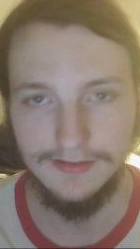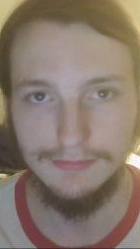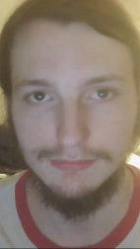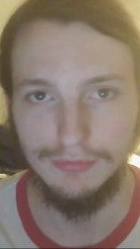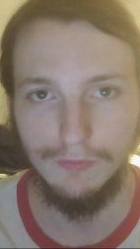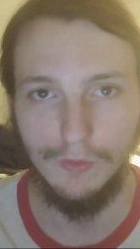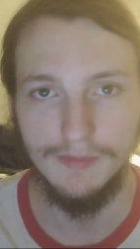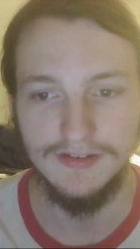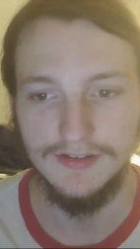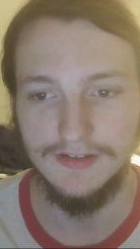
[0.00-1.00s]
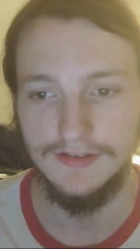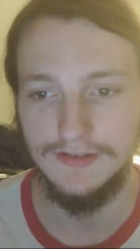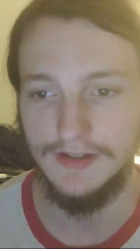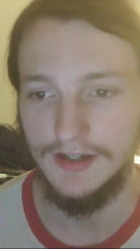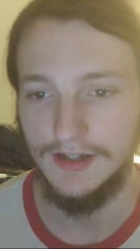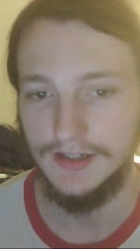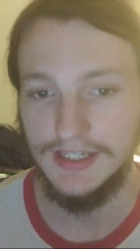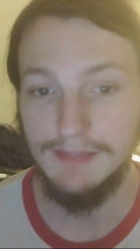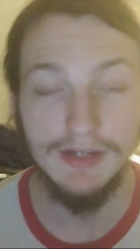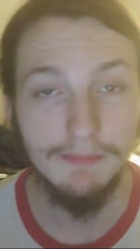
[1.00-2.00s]
performances, uh,
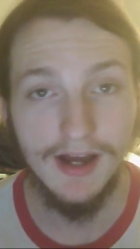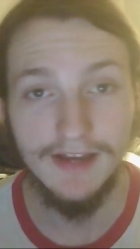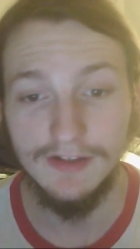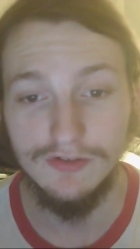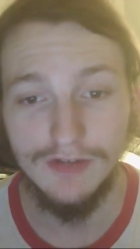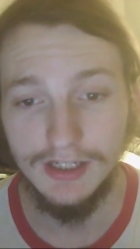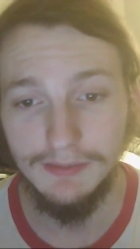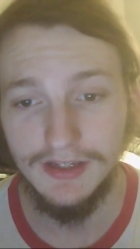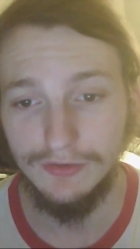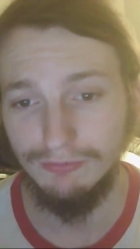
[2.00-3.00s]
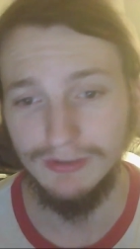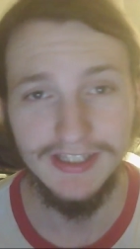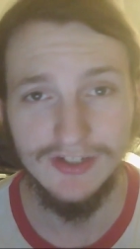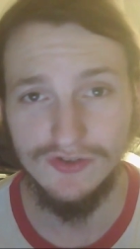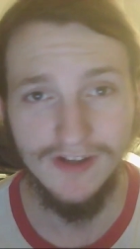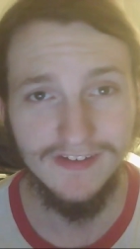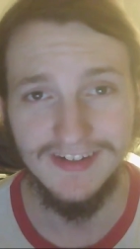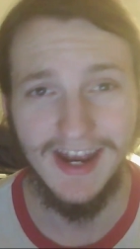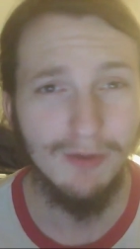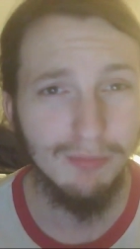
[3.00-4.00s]
keeping in mind that Chalamet is really just
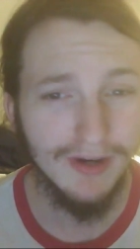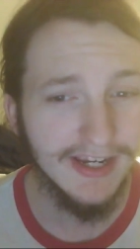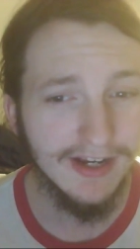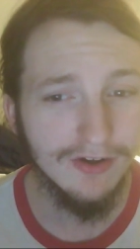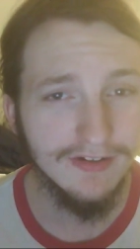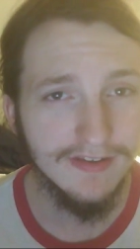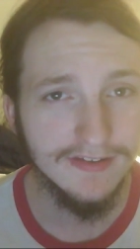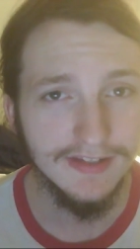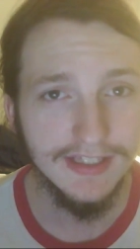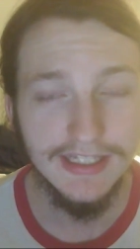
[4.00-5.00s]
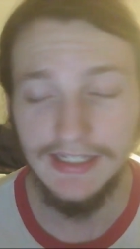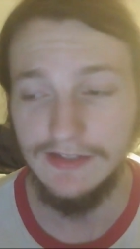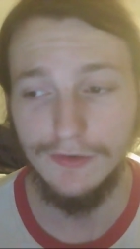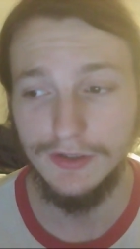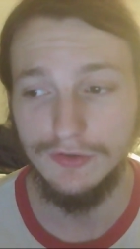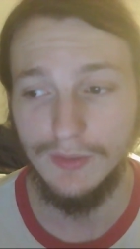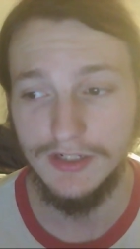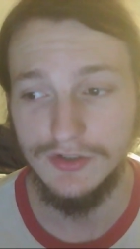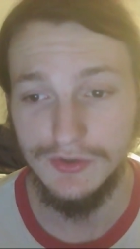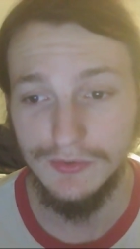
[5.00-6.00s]
now breaking onto the scene. He's only
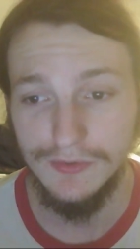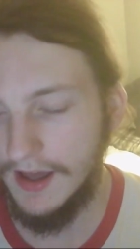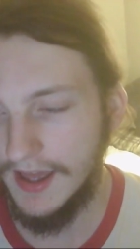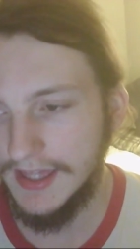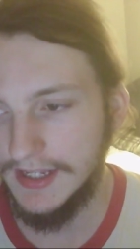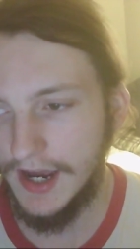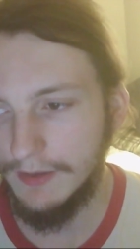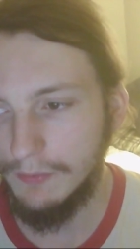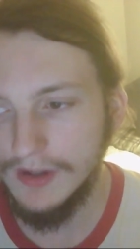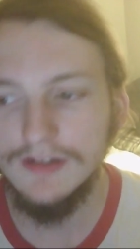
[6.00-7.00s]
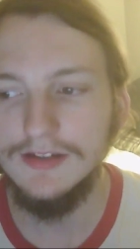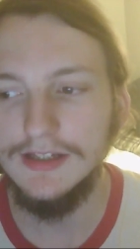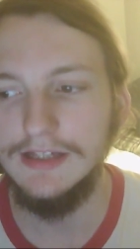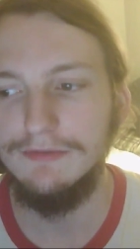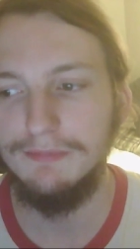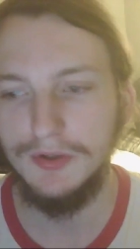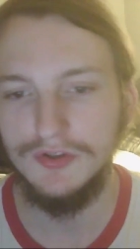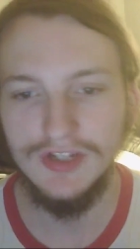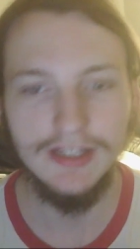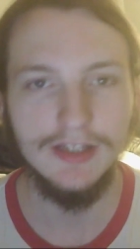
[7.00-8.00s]
twenty-two, and I wanted to give
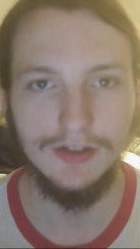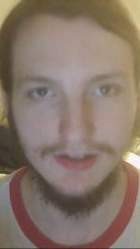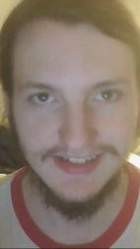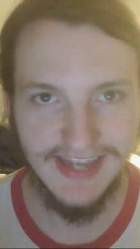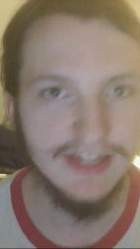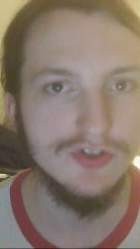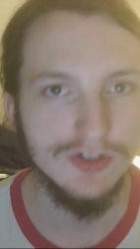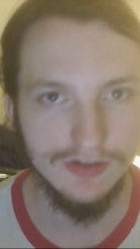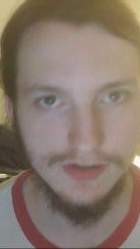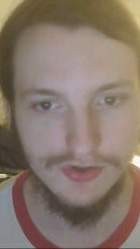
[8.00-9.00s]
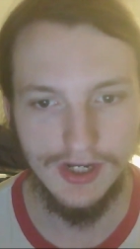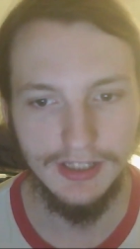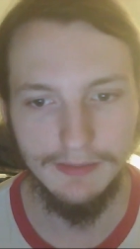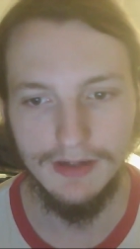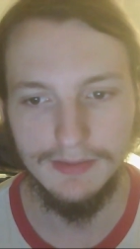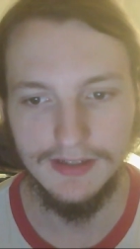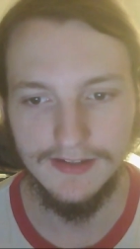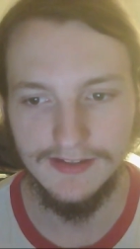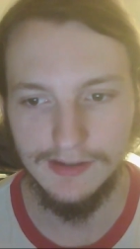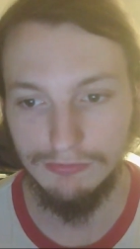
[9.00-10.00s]
particular attention to Chalamet
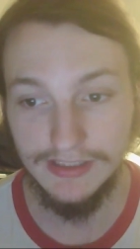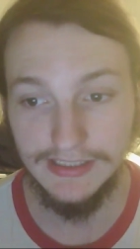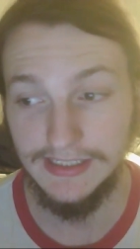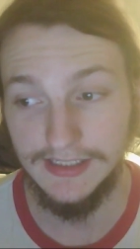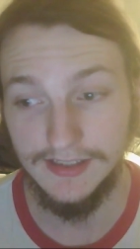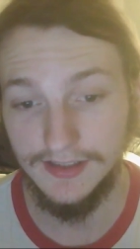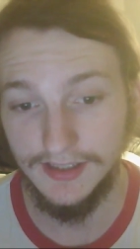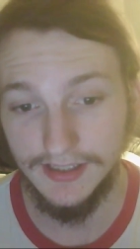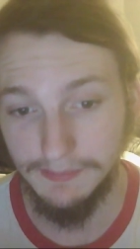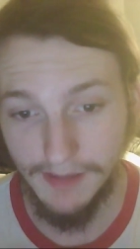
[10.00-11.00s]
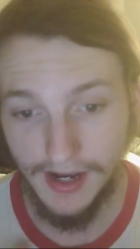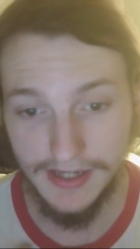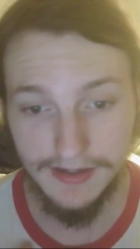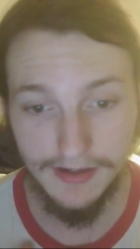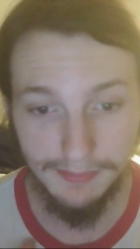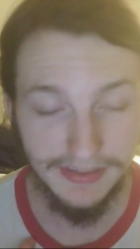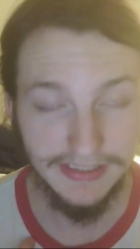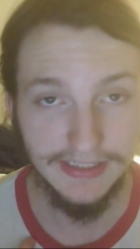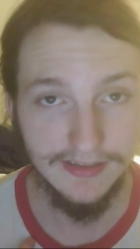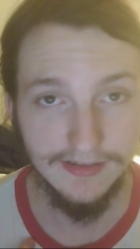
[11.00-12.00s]
because he really, in my
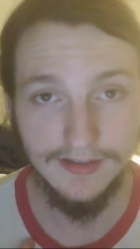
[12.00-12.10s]
opinion,